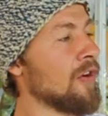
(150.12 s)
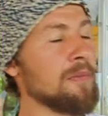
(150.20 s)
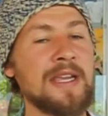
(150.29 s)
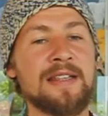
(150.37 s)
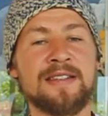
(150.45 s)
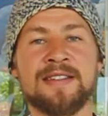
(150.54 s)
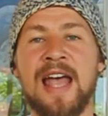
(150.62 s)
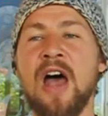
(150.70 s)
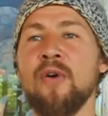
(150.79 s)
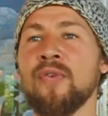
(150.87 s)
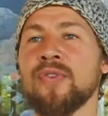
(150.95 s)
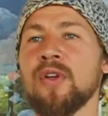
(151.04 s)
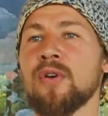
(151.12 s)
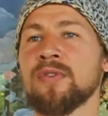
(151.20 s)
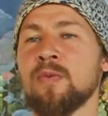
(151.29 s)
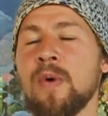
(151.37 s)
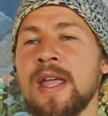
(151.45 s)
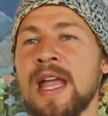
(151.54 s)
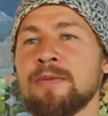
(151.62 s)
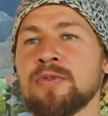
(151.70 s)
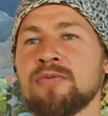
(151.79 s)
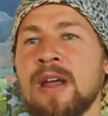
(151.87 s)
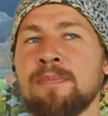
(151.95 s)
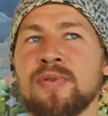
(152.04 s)
me, the south node, the way I
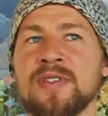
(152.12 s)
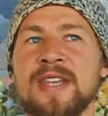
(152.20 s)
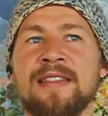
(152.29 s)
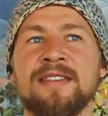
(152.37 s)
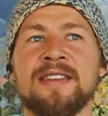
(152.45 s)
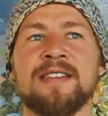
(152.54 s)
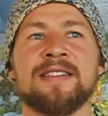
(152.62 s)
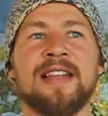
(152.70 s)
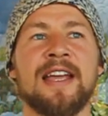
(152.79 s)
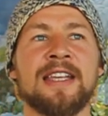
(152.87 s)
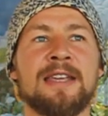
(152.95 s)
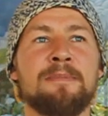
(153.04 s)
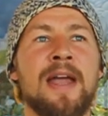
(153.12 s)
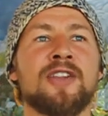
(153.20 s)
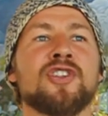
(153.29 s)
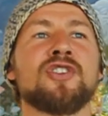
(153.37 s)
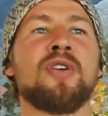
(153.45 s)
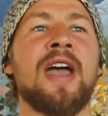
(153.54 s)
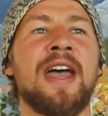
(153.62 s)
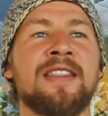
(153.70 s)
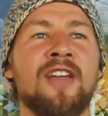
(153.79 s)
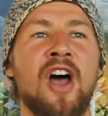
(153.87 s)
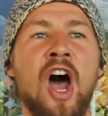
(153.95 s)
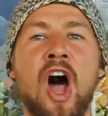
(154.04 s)
would represent it is like, imagine you
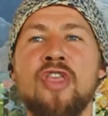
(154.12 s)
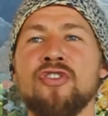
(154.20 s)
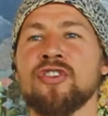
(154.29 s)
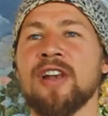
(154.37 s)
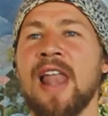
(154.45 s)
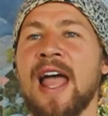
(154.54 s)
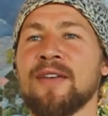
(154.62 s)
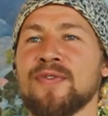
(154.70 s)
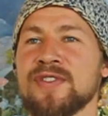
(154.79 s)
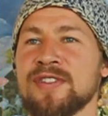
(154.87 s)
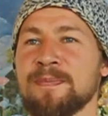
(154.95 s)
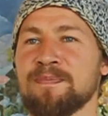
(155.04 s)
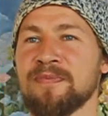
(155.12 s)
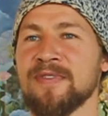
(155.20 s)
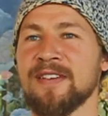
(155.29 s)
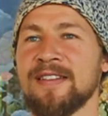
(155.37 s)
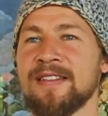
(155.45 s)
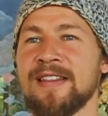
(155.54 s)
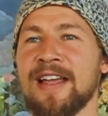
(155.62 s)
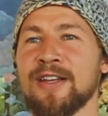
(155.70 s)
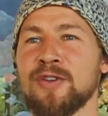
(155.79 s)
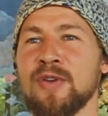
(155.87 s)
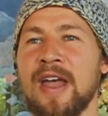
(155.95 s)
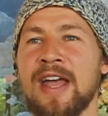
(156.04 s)
had 100 lives.
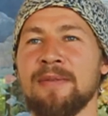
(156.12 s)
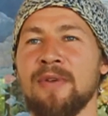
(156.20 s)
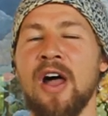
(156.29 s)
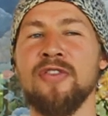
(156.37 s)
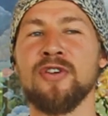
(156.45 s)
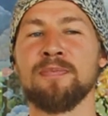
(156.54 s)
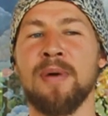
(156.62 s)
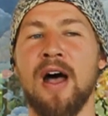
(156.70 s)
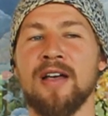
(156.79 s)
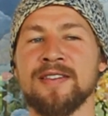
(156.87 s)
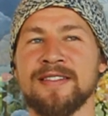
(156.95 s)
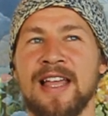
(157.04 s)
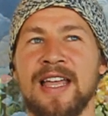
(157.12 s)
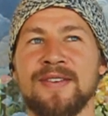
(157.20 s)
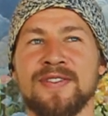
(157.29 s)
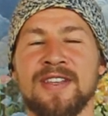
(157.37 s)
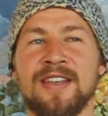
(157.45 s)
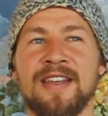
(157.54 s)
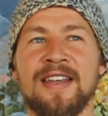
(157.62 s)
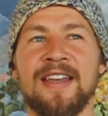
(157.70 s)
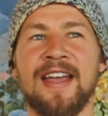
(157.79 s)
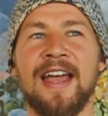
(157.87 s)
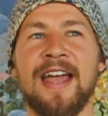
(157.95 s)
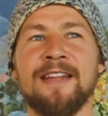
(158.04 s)
Like you had 100 past lives,
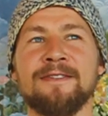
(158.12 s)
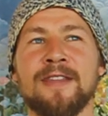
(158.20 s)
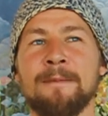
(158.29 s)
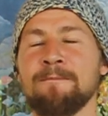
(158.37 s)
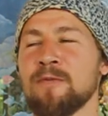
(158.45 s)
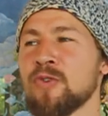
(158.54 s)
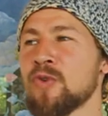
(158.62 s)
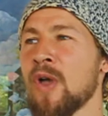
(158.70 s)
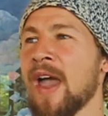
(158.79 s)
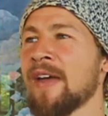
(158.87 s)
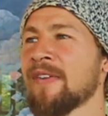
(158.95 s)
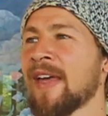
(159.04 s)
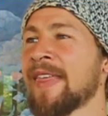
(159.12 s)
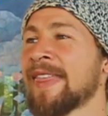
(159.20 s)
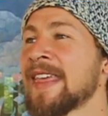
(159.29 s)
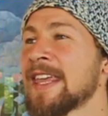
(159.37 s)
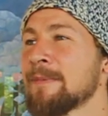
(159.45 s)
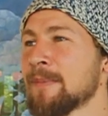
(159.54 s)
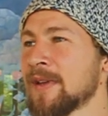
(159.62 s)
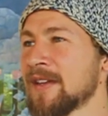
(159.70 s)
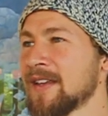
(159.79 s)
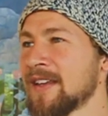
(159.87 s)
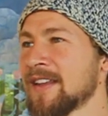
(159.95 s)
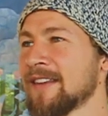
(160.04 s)
and you have a theme
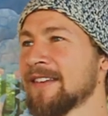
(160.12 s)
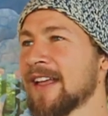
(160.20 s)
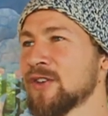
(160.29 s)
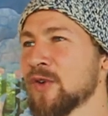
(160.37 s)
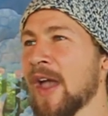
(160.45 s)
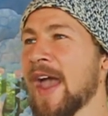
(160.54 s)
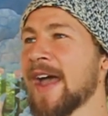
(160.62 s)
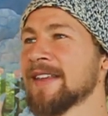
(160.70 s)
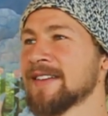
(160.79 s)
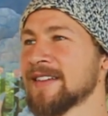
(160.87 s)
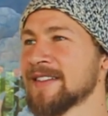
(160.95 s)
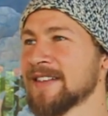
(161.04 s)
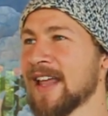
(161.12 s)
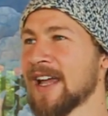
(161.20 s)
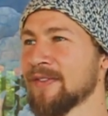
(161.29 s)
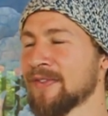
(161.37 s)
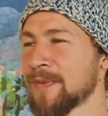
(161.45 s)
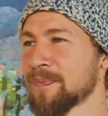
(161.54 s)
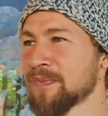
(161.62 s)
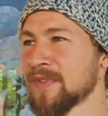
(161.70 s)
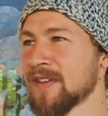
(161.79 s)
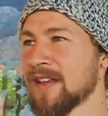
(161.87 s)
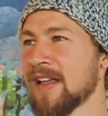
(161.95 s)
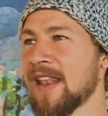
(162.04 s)
that you had in this life.
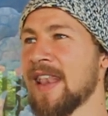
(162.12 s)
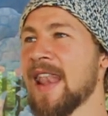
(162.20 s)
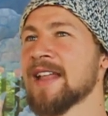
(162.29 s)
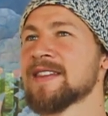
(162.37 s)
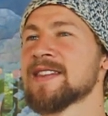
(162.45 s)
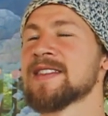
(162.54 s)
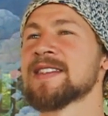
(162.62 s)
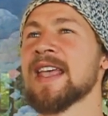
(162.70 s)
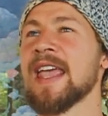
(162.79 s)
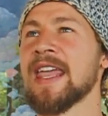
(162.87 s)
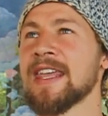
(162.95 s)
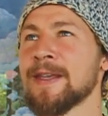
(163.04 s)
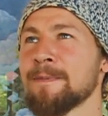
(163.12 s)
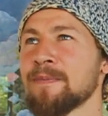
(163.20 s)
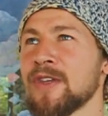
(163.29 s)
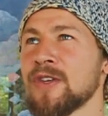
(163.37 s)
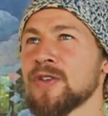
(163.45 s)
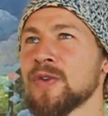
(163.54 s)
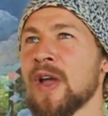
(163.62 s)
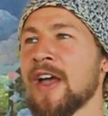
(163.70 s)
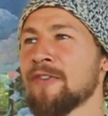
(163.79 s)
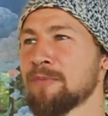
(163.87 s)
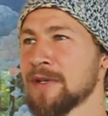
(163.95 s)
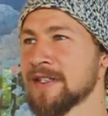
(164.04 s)
Let's say you
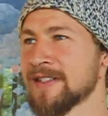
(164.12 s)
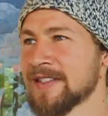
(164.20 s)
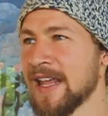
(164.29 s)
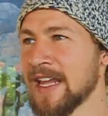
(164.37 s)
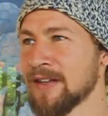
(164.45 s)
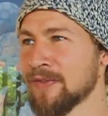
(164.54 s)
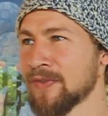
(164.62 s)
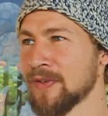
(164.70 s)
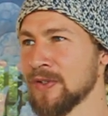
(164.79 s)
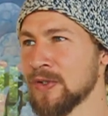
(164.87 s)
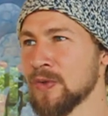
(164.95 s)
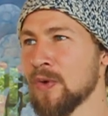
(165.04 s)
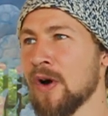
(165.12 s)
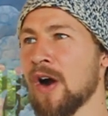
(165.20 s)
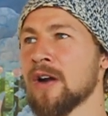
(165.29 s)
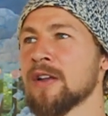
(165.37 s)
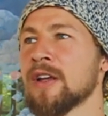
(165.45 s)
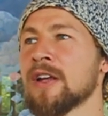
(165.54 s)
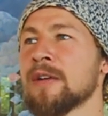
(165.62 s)
have been a slave. You are